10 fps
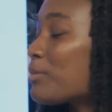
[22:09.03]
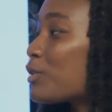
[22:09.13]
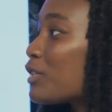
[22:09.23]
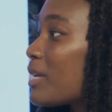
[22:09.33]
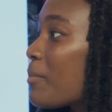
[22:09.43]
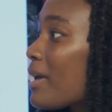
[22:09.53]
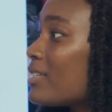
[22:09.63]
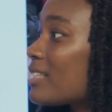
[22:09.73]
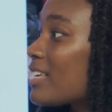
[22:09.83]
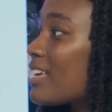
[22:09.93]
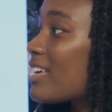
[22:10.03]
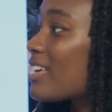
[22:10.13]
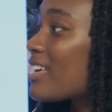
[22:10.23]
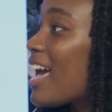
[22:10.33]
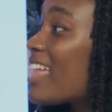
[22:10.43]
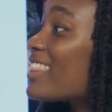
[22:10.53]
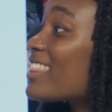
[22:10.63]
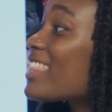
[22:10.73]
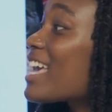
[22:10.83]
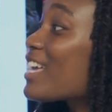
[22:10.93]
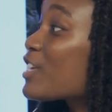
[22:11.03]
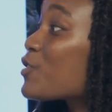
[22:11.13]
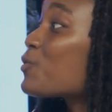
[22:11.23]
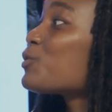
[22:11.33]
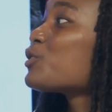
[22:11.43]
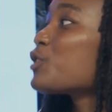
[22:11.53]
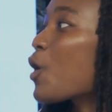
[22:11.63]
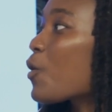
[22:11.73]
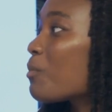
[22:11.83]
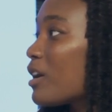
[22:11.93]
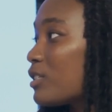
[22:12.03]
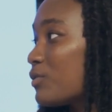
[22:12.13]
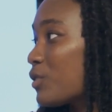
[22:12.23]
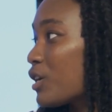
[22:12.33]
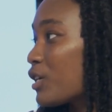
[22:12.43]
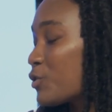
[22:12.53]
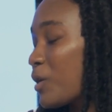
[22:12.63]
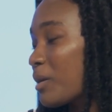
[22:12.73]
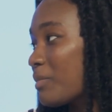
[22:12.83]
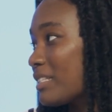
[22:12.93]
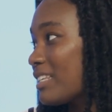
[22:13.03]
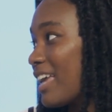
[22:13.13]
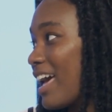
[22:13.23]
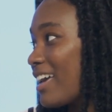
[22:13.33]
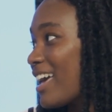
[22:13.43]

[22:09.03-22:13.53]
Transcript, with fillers: absolutely mm -hmm. amazing. It is fun. It's and a good time. Thank you so much for joining me today.